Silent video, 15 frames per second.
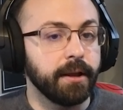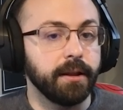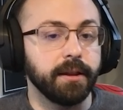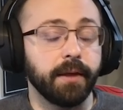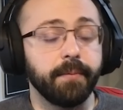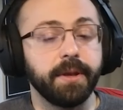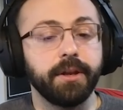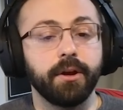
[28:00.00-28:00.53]

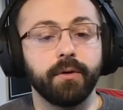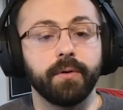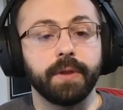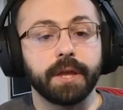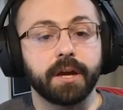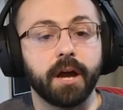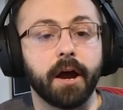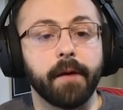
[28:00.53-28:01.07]
Let me know in
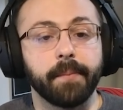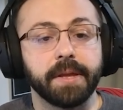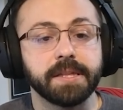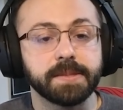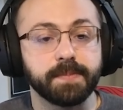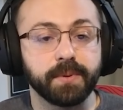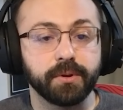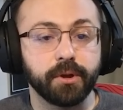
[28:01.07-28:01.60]
the
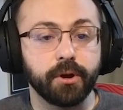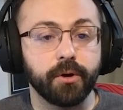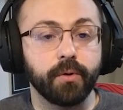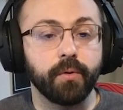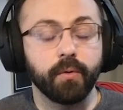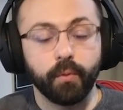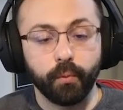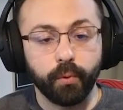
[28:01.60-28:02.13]
comments
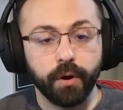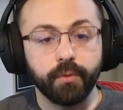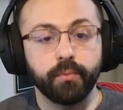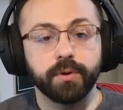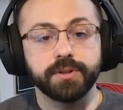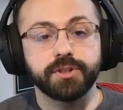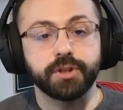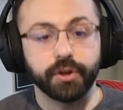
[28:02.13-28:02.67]
below, what
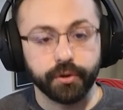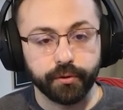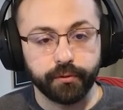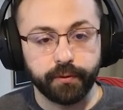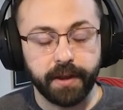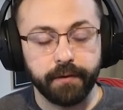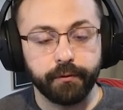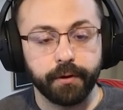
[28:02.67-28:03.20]
was your
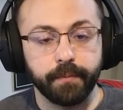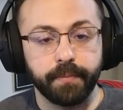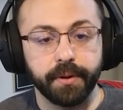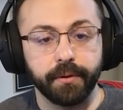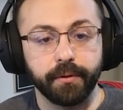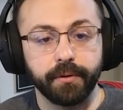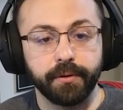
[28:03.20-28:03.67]
favorite build?